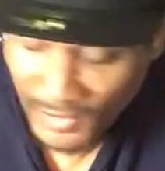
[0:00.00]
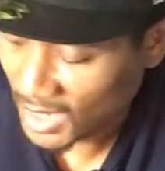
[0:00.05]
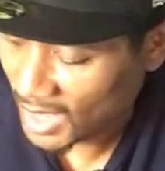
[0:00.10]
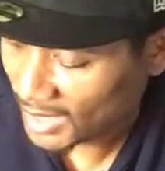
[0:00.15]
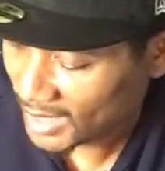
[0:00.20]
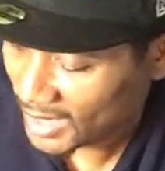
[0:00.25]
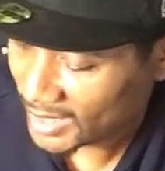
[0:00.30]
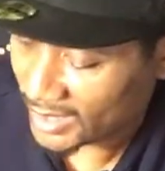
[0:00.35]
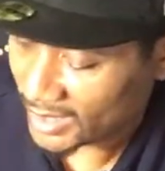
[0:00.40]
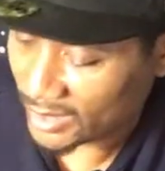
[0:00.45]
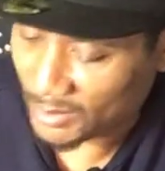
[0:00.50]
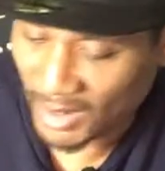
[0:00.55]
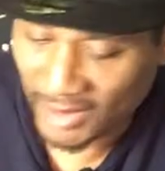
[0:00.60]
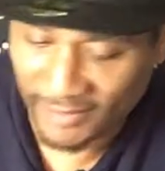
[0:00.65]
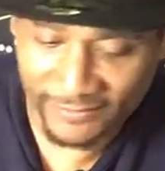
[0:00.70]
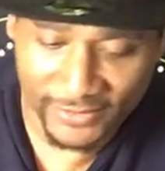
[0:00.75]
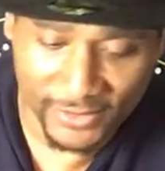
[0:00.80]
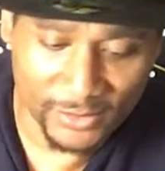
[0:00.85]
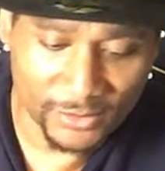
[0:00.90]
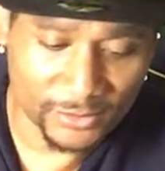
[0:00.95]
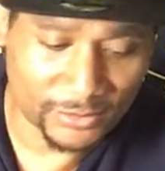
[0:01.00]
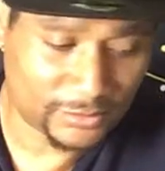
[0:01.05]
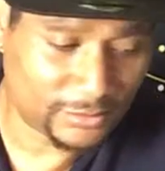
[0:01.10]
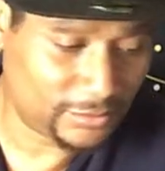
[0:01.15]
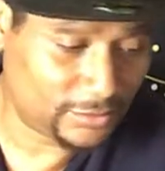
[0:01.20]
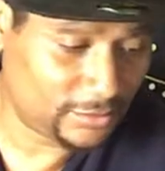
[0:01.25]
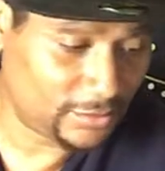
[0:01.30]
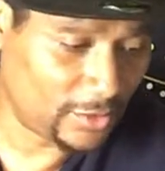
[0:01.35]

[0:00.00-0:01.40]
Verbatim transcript: I got it in my phone.